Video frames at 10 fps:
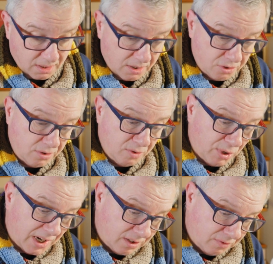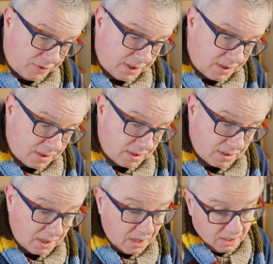During battle, for
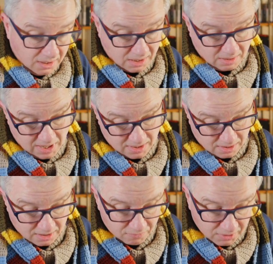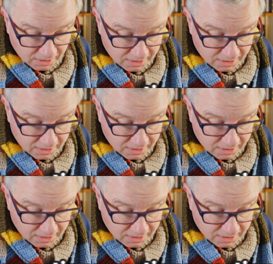instance, the commander can relay